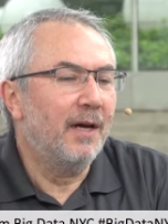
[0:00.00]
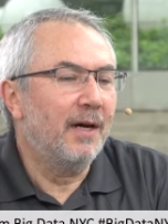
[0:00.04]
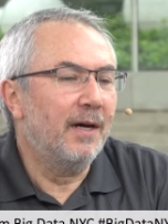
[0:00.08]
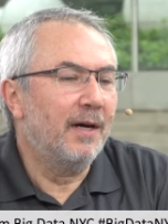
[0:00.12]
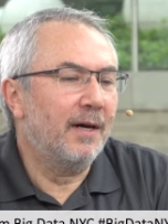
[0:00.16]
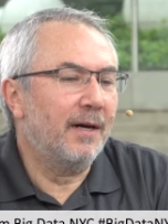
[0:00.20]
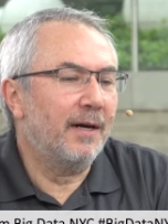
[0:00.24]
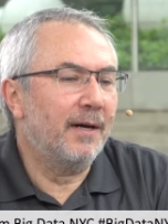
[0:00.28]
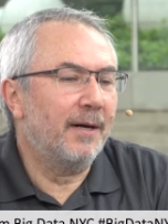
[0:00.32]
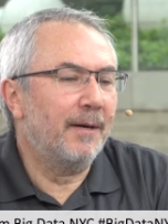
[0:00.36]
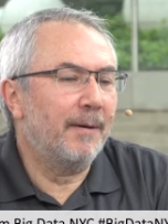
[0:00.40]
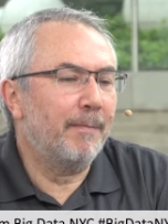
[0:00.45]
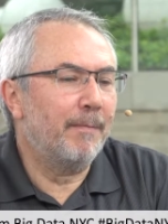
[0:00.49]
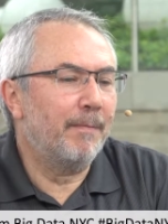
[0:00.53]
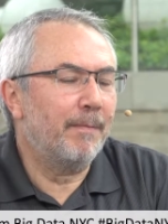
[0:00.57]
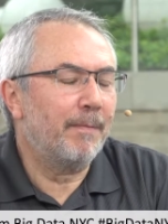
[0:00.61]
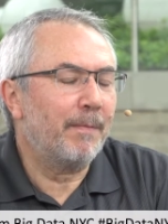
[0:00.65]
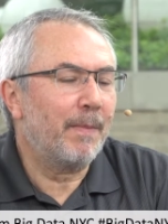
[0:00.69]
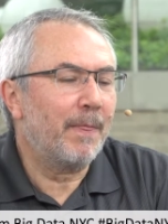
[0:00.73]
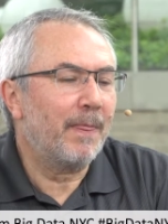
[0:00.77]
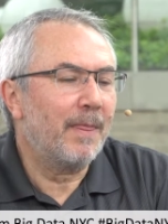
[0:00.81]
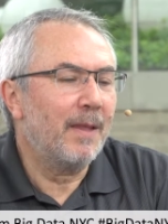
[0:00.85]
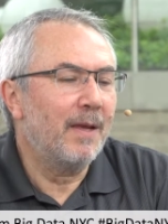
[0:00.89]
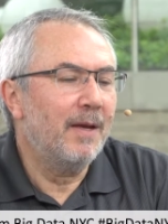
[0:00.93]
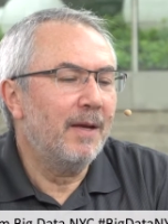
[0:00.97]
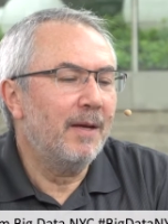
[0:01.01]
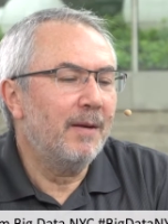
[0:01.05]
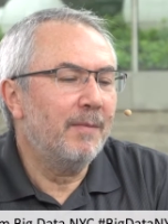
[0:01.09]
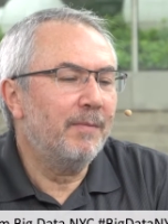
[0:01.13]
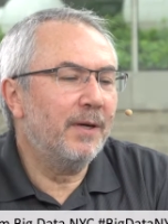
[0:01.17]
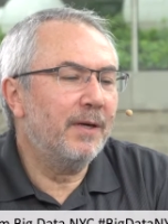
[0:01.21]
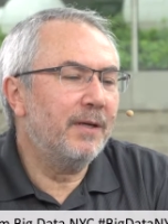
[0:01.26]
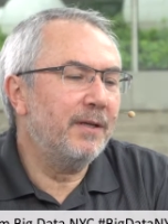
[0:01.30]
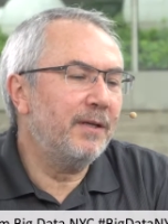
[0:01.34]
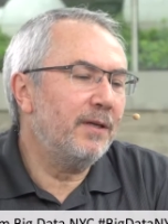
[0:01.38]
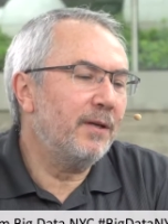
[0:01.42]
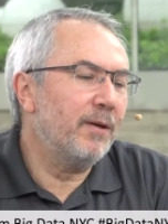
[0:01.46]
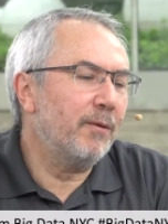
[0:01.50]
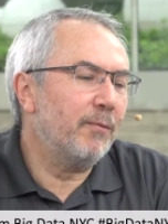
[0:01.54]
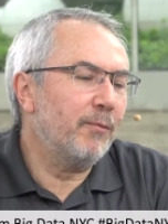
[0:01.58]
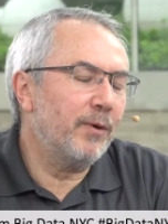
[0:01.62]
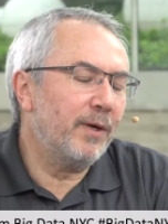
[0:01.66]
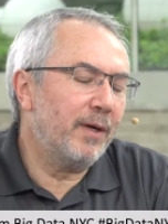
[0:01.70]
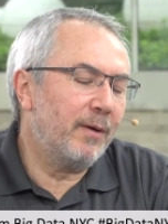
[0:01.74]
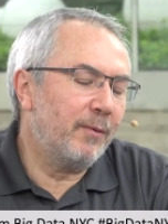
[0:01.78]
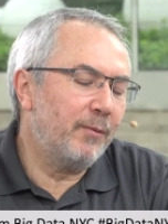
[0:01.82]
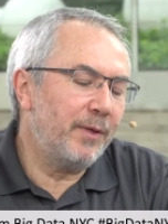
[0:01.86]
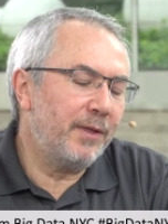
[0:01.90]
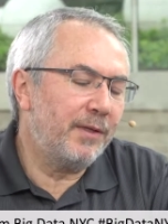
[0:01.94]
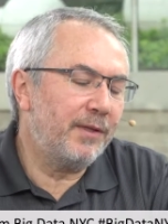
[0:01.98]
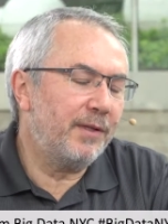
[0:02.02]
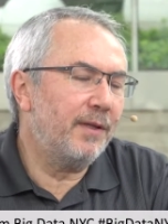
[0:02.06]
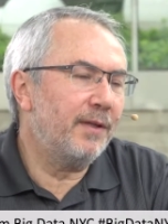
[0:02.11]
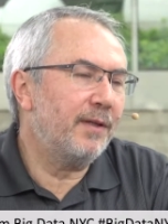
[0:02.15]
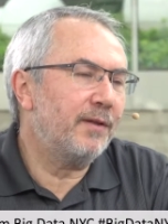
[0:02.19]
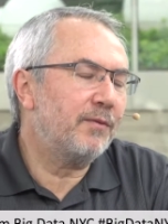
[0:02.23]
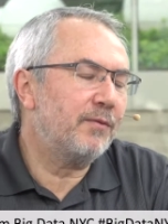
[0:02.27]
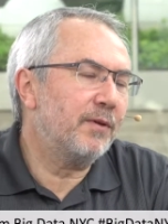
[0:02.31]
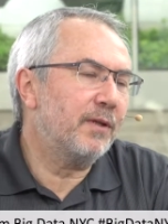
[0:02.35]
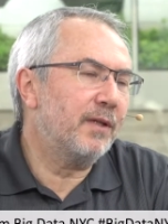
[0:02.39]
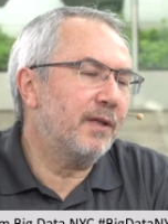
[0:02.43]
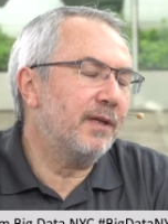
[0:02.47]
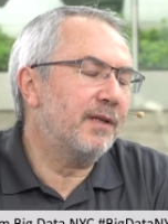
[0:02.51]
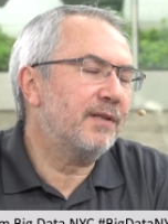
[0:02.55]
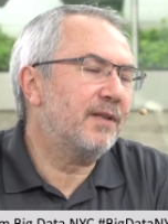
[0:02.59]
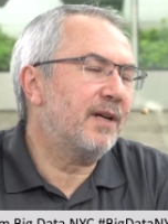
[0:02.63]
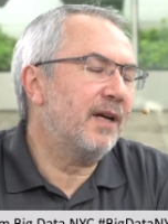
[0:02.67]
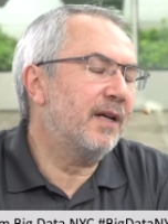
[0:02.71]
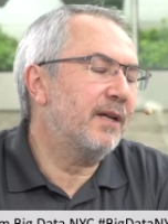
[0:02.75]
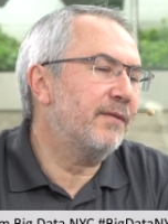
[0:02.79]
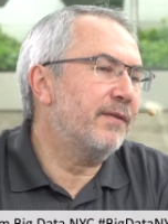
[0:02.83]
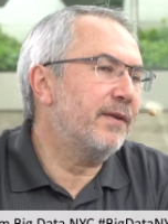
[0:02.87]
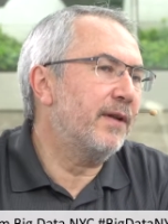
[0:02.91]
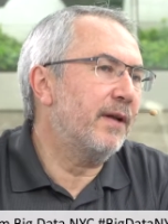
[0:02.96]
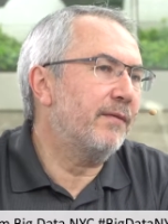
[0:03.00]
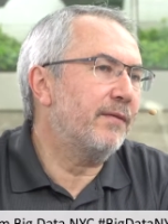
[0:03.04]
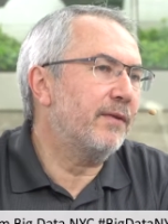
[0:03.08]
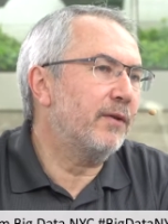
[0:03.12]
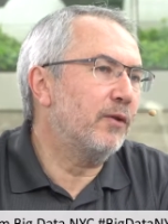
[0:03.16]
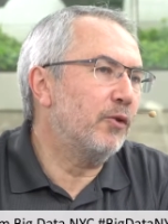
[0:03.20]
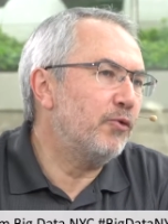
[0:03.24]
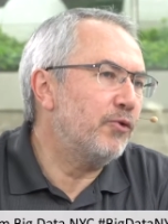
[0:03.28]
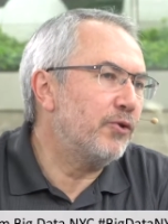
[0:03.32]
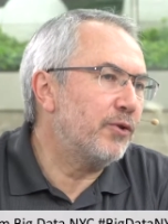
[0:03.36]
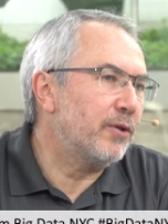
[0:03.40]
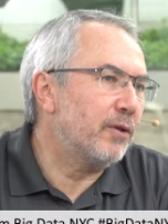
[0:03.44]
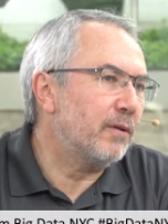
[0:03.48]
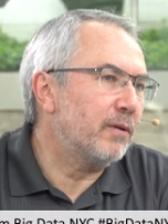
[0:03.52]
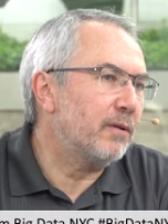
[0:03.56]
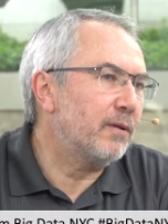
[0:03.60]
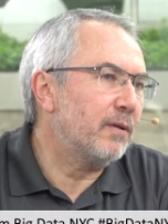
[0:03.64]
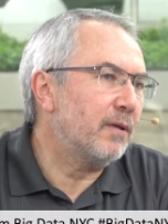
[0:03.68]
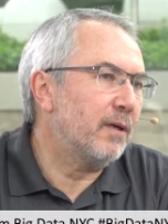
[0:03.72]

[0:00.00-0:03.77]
Um, but you know, we, we, see this really as kind of an evolution.